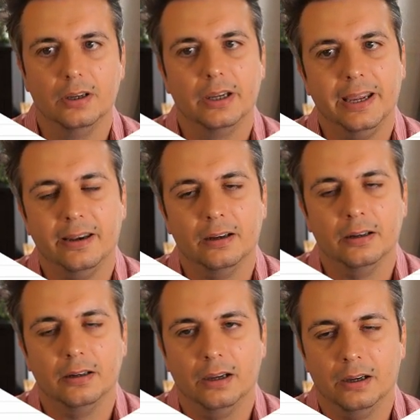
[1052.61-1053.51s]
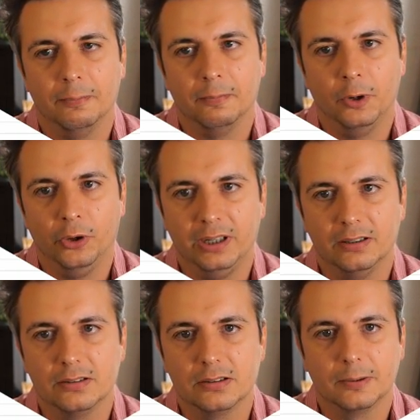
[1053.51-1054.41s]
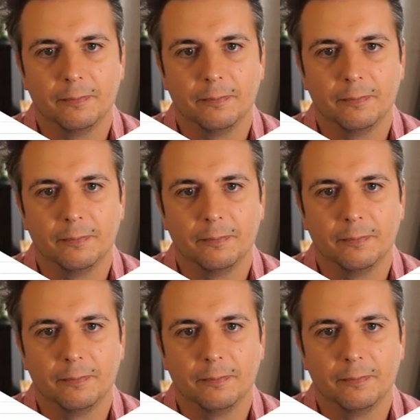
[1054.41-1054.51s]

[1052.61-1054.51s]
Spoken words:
in earnings.